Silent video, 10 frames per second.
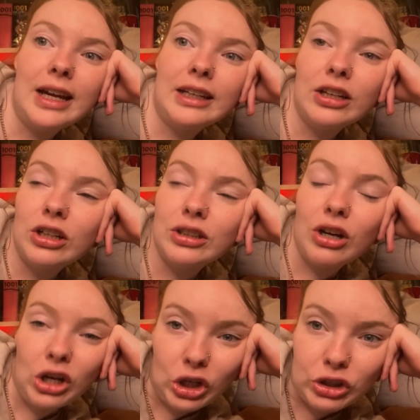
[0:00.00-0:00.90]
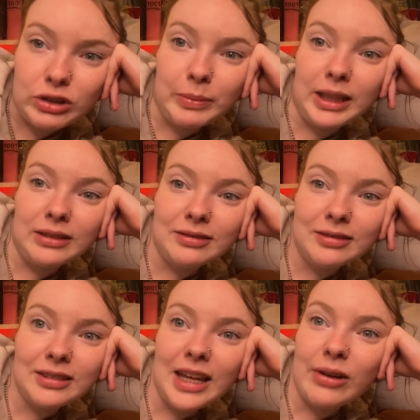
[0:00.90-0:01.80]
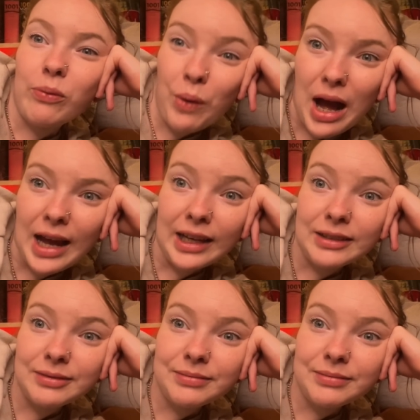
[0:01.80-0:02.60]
and it irks me. Like, why?